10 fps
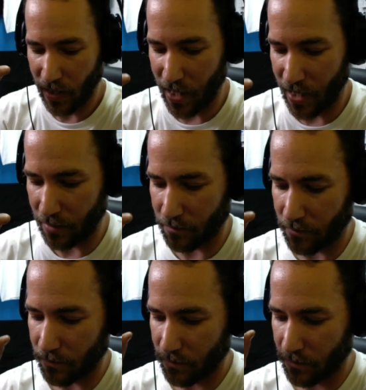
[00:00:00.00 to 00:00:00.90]
Um,
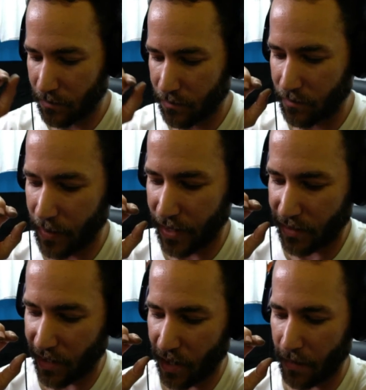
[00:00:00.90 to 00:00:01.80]

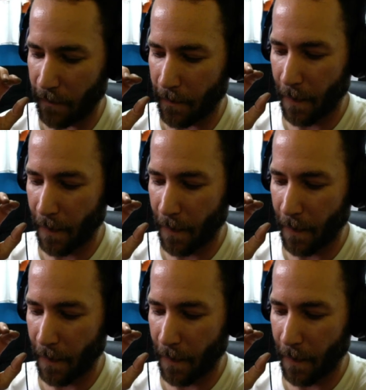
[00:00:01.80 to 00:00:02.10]
but um,